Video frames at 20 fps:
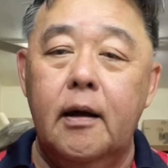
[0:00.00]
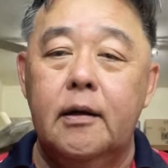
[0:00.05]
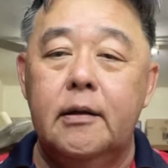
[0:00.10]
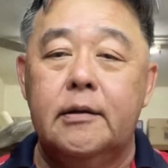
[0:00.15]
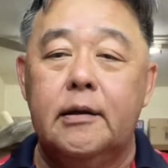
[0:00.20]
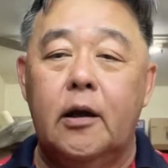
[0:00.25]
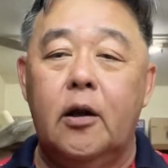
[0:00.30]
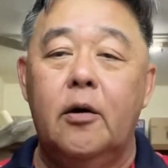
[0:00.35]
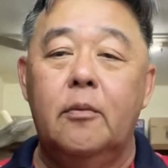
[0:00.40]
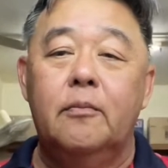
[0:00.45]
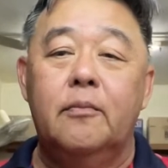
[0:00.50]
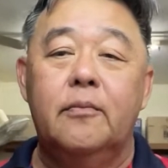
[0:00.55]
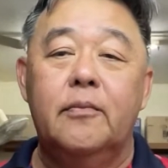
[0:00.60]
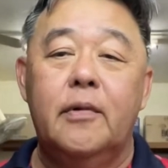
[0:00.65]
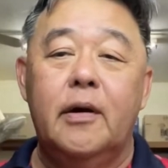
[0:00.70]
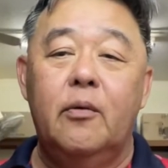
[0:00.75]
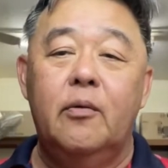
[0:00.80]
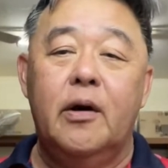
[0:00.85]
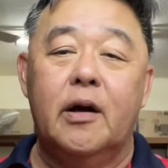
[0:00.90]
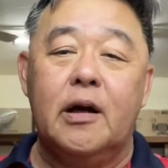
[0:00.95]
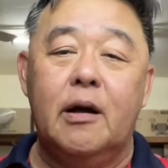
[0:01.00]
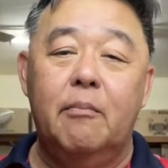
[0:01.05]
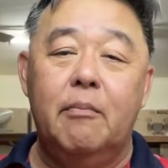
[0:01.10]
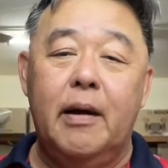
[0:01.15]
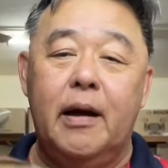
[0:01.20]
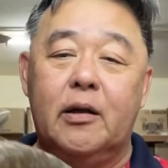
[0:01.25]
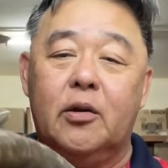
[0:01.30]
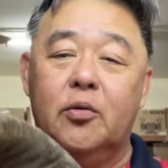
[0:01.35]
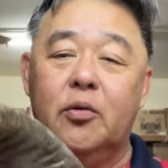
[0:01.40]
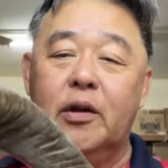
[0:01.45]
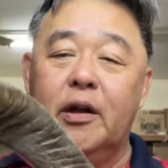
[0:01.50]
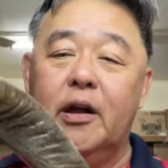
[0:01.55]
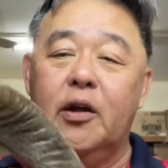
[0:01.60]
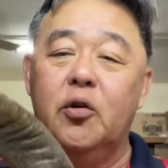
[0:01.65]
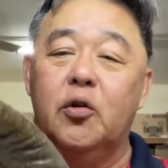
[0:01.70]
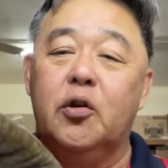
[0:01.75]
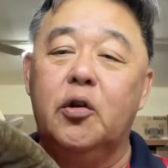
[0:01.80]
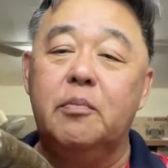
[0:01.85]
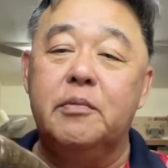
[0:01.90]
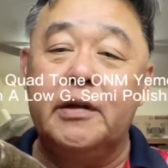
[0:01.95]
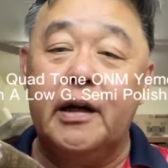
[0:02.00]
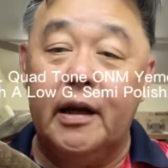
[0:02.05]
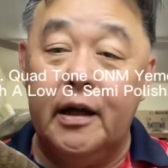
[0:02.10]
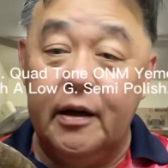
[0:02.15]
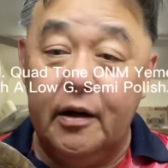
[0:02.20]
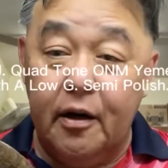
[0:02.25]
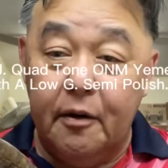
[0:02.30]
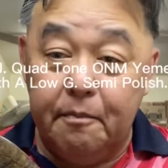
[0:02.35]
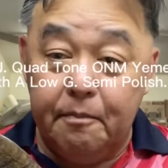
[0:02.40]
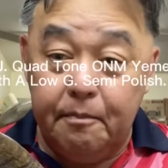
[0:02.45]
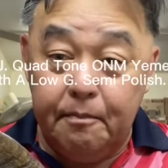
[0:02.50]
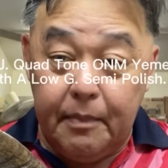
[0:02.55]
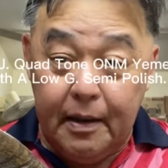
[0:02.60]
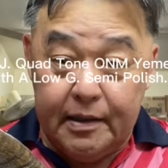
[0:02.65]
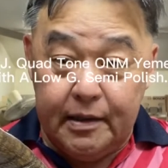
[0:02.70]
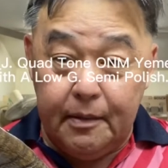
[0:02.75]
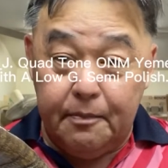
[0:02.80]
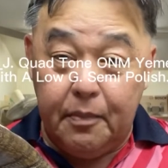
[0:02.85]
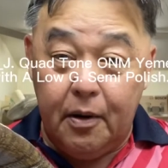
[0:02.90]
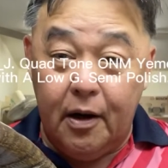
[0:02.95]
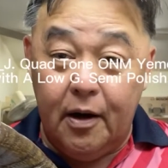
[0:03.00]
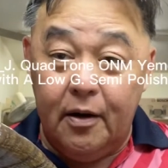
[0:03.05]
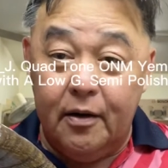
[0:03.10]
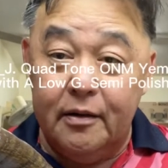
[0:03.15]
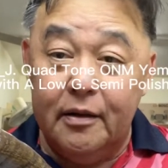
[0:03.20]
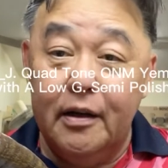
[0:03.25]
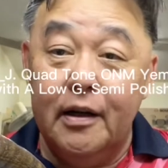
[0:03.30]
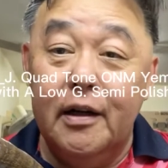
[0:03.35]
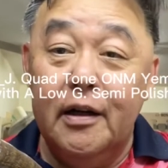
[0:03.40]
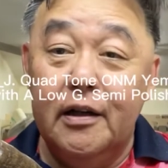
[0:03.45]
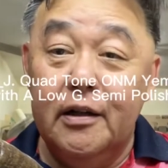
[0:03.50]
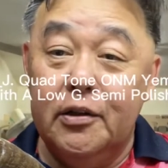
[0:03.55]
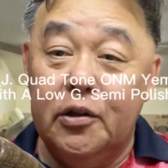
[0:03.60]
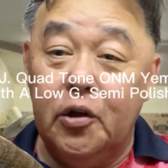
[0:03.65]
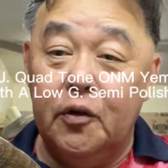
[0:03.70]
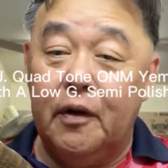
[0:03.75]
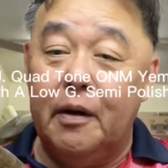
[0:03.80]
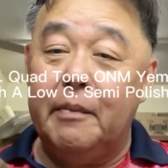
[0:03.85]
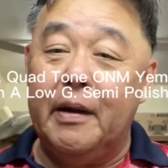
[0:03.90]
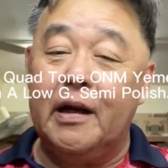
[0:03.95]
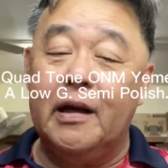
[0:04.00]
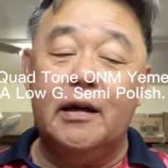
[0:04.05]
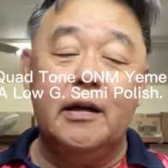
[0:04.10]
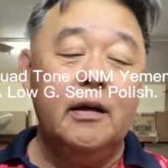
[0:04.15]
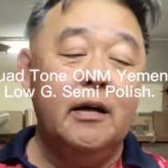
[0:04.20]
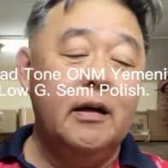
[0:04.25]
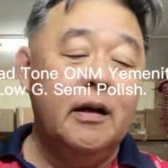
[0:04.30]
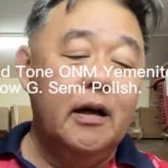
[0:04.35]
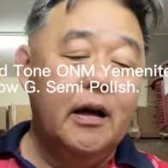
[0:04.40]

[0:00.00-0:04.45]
Shalom and welcome back to the YouTube channel of Pastor Paul, ShofarMaker.